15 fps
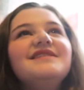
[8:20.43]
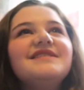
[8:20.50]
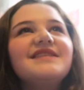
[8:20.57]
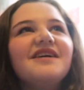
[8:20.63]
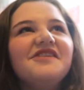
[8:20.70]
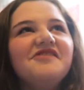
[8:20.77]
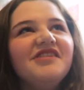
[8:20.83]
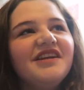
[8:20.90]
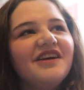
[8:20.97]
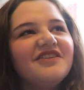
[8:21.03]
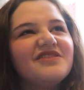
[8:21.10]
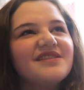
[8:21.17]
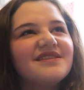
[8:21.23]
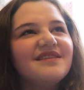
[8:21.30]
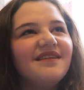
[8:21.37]
So, you know,
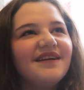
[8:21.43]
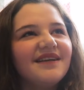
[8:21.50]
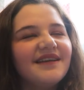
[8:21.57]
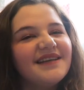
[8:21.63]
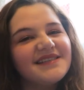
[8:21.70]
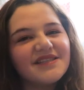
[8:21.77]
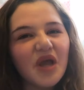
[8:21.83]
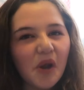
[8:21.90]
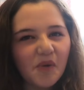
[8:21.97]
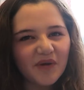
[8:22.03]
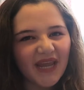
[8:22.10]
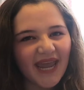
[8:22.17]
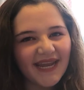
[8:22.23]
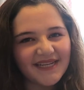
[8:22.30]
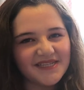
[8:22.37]
just like, it's
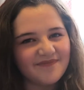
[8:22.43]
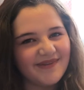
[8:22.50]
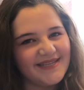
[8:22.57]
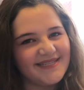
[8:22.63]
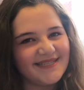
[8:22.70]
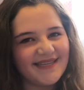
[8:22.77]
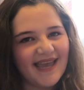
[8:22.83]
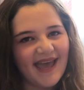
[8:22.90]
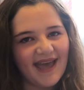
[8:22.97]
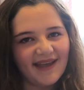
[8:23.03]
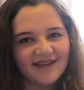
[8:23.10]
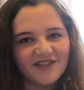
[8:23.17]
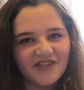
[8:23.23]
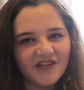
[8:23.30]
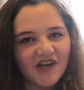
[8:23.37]
okay to be
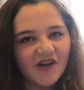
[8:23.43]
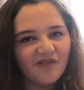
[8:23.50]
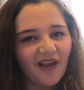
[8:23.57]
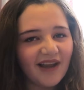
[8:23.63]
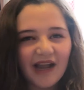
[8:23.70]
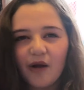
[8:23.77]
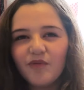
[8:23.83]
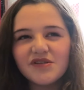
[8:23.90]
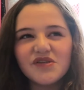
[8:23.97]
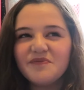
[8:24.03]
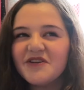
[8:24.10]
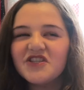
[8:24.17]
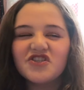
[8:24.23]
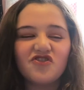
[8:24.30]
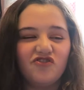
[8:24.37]
scared, you know, like I was
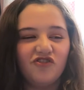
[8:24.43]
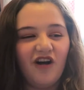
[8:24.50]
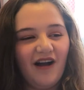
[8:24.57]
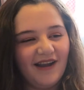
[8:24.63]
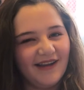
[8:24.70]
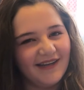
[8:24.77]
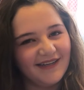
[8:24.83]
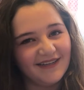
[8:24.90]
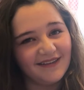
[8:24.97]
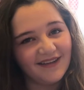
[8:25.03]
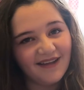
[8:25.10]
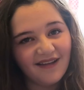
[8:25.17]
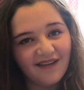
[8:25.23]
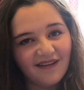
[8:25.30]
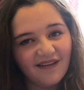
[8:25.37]
almost crying
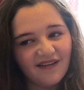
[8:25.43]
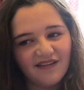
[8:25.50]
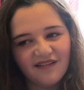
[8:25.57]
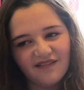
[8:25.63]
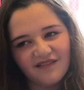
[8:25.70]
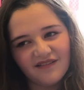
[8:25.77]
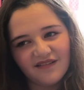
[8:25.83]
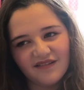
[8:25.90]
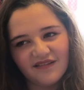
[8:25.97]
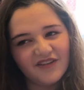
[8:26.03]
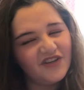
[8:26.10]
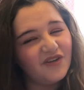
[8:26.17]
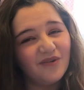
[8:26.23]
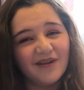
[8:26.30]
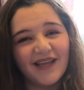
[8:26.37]

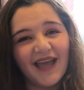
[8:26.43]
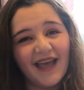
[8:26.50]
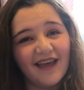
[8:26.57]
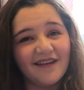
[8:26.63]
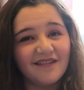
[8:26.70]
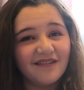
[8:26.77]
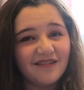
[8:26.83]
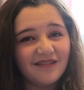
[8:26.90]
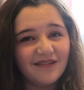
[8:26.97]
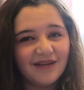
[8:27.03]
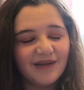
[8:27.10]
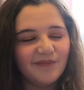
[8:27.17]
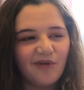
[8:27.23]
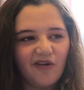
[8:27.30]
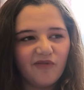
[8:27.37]
and no one cared,
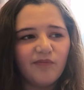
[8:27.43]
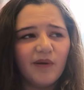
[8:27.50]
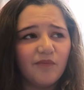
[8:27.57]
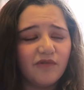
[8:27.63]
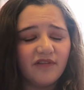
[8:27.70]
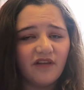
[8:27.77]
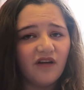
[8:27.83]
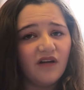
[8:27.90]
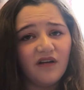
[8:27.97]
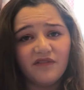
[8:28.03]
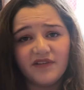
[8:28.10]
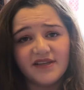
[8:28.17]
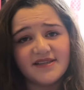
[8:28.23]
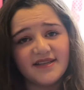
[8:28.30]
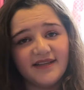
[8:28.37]
apart from my brother,
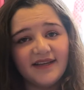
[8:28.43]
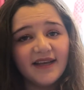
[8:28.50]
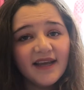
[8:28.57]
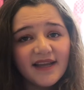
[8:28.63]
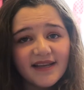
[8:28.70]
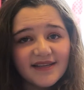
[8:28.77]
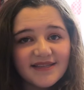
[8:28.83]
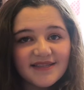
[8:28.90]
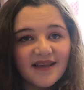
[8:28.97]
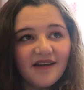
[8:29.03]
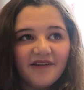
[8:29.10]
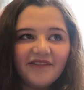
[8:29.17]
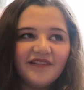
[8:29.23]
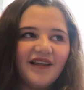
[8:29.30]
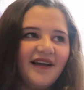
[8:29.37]
obviously.
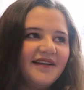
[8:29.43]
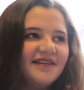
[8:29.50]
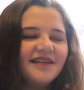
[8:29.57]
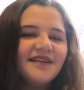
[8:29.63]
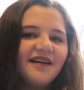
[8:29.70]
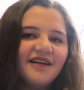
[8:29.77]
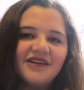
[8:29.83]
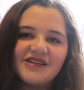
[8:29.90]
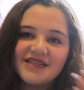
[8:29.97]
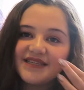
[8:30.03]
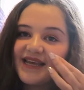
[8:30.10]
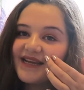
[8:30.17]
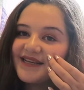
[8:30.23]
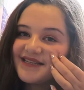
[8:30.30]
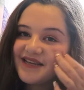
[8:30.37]
So like, you know, just
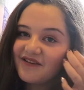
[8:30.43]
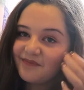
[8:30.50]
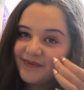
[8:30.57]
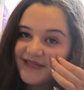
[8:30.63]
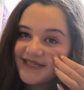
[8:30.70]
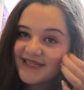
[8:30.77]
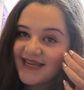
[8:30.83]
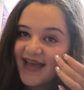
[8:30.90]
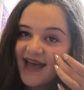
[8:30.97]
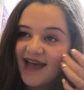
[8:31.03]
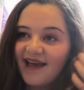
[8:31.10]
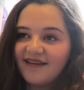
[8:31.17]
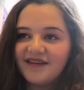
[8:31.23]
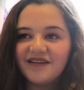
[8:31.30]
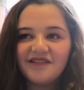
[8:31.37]
let yourself be
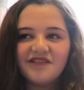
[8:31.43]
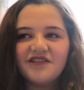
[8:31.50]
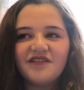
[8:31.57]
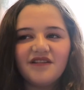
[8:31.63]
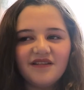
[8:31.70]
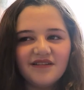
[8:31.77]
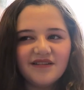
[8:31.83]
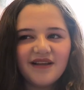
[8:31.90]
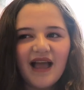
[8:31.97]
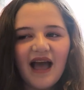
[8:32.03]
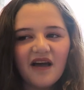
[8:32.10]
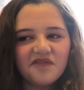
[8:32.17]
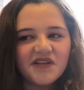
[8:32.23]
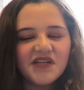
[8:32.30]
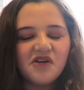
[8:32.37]
scared.
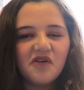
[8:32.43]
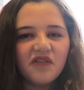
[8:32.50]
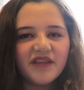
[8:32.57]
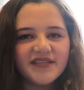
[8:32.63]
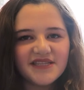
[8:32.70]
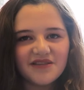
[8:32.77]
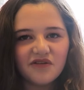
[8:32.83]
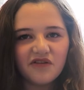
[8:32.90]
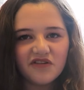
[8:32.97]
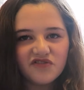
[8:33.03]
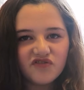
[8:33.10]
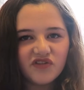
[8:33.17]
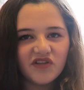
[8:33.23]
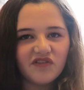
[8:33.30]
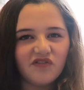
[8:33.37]
Having all these
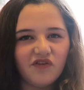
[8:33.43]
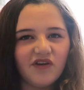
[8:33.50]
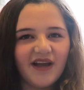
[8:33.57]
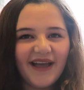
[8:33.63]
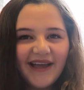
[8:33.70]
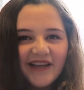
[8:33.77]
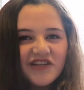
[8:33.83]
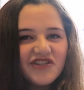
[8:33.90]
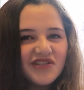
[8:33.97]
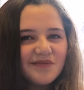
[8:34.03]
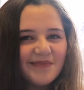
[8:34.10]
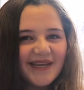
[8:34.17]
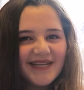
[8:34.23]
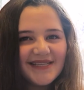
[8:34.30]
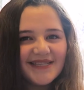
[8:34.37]
thoughts running through your head just
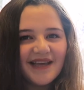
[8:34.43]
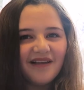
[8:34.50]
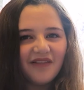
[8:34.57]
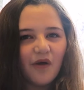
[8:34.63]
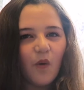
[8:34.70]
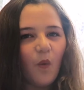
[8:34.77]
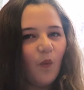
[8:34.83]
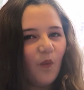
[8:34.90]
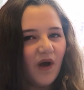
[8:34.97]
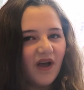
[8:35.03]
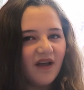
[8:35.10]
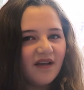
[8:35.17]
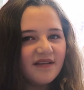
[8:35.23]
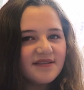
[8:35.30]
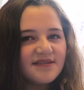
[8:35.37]
makes it a lot
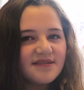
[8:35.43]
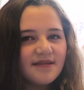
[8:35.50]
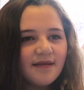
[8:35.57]
worse,